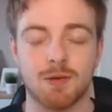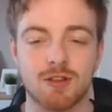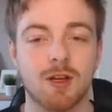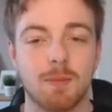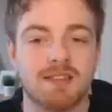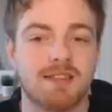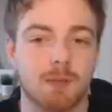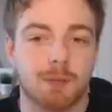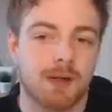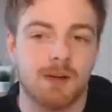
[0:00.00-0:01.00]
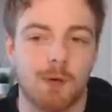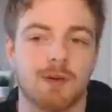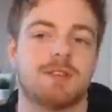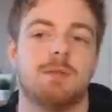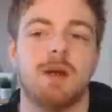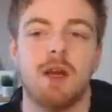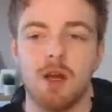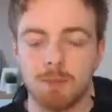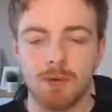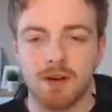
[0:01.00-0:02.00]
So it's going to be still pretty awesome.
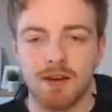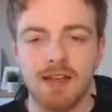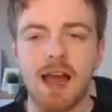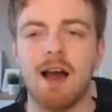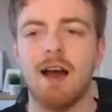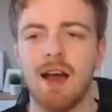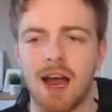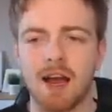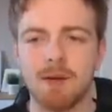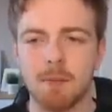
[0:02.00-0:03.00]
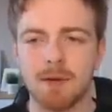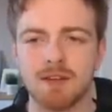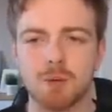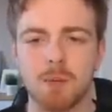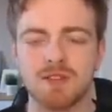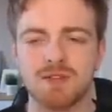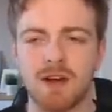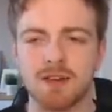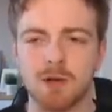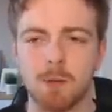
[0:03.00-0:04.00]
But yeah, I remember this one was
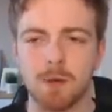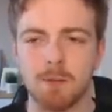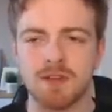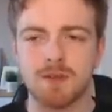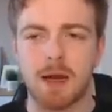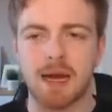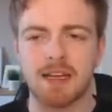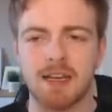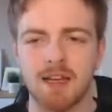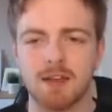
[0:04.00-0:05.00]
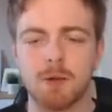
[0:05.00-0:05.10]
found a couple of months back.